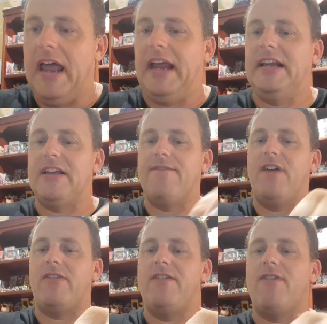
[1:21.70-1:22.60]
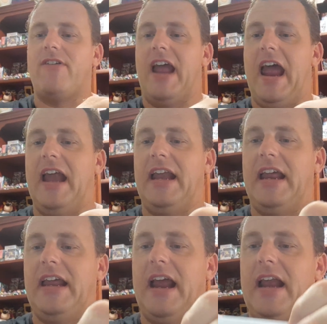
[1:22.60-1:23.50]
is very, very
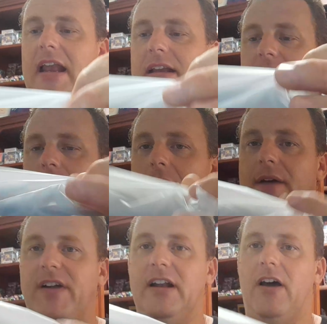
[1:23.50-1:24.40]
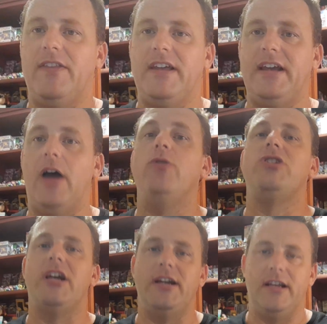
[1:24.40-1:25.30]
handy, and having like the
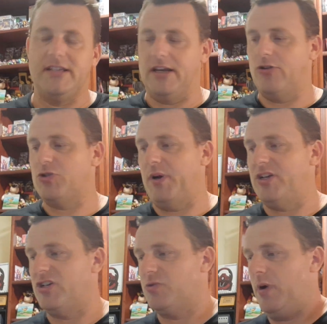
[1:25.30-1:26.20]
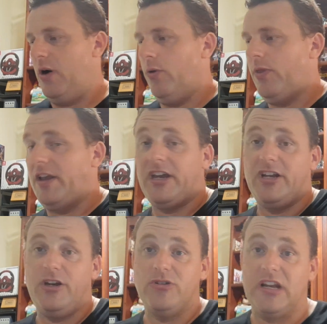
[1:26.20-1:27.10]
OG Nintendo Switch as well that you
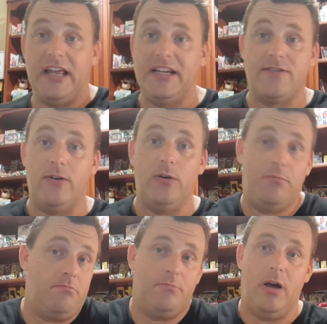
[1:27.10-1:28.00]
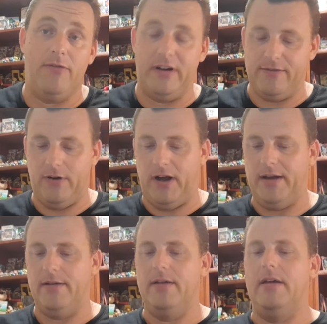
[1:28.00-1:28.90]
can use the leads for, perfectly
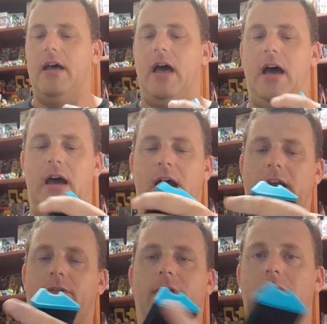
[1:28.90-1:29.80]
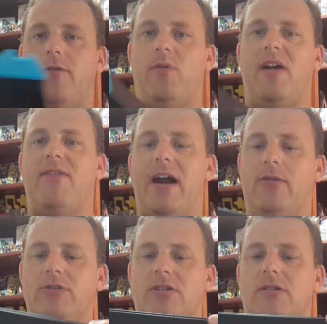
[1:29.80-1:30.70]
fine. And I've got that the wrong way
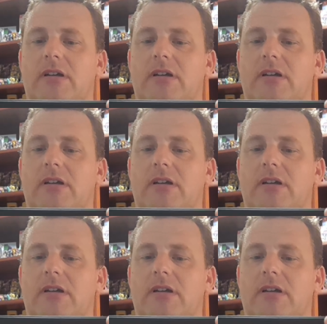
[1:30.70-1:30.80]
round.